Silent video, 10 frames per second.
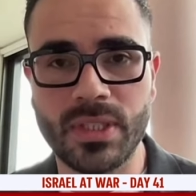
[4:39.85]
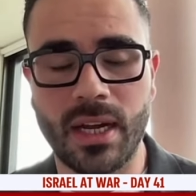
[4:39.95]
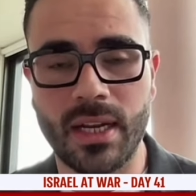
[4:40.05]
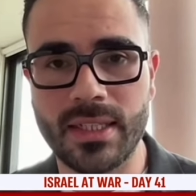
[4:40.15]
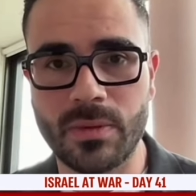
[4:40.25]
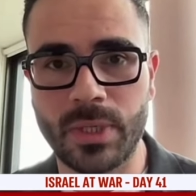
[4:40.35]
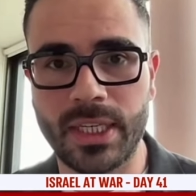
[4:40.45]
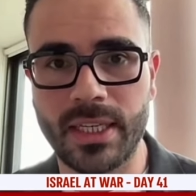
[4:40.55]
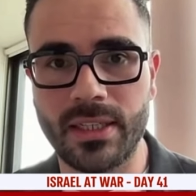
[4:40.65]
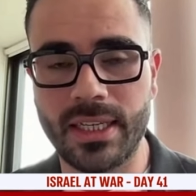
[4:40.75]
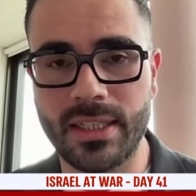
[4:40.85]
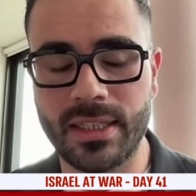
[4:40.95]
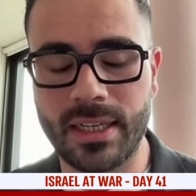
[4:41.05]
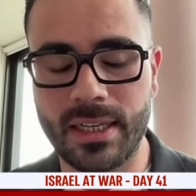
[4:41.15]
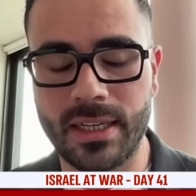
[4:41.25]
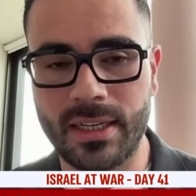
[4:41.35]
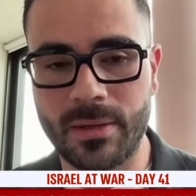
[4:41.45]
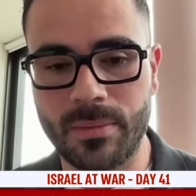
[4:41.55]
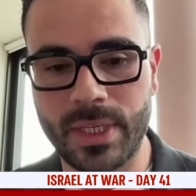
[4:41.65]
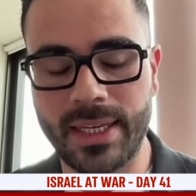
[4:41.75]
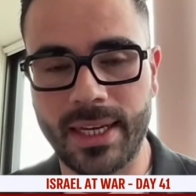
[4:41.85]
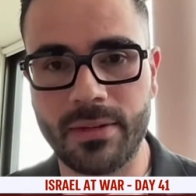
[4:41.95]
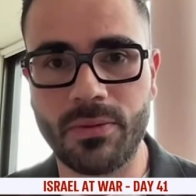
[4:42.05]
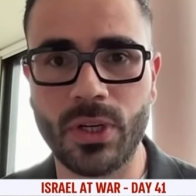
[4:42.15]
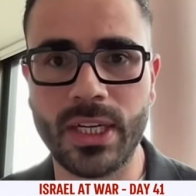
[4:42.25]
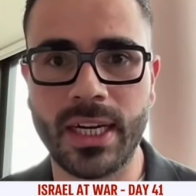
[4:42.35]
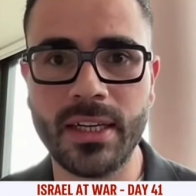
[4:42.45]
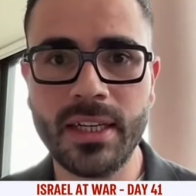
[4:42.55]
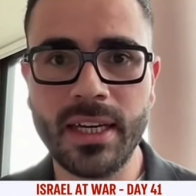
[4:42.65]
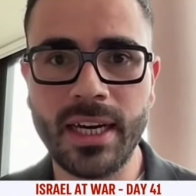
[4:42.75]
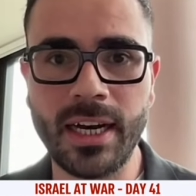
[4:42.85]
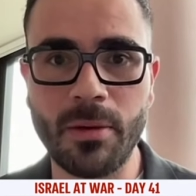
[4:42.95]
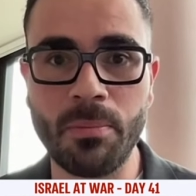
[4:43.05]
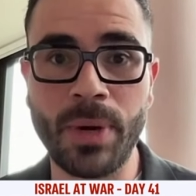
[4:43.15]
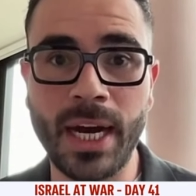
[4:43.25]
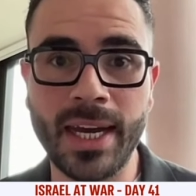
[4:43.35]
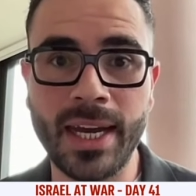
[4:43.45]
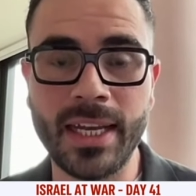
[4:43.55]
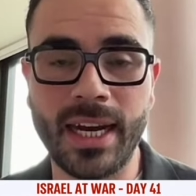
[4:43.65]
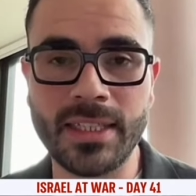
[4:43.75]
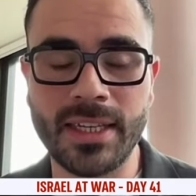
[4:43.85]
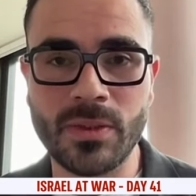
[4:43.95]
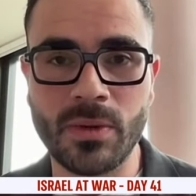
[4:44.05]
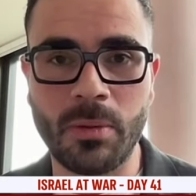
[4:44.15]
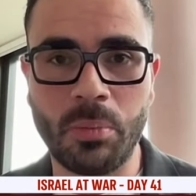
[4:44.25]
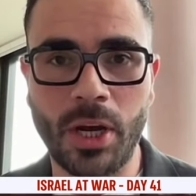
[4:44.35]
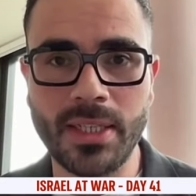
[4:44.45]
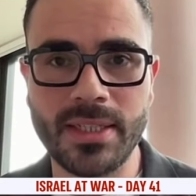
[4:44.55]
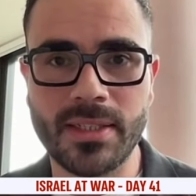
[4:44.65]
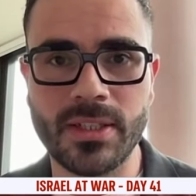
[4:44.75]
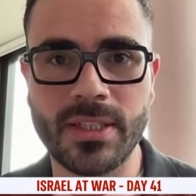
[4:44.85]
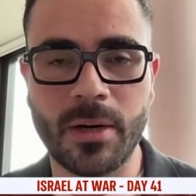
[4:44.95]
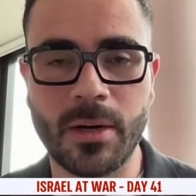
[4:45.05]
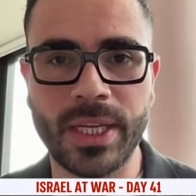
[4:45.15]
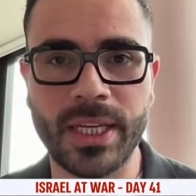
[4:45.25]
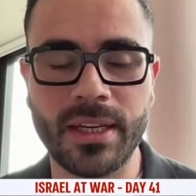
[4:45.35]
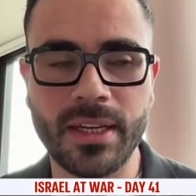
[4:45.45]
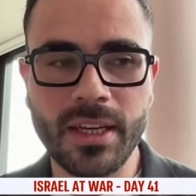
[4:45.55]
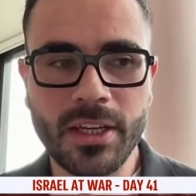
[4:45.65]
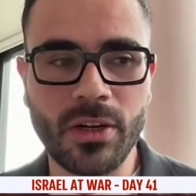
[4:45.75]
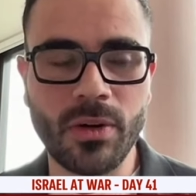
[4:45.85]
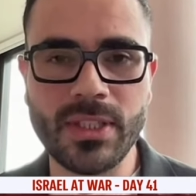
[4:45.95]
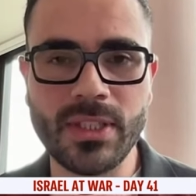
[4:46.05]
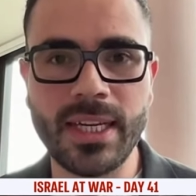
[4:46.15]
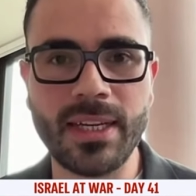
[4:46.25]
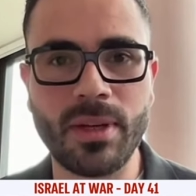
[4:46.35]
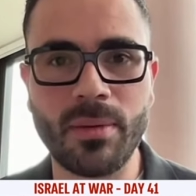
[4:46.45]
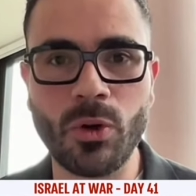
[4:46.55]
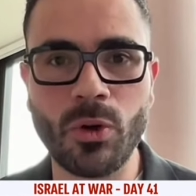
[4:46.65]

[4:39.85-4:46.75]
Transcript: We saw last week in California by anti-Israel protesters that are being, as you said,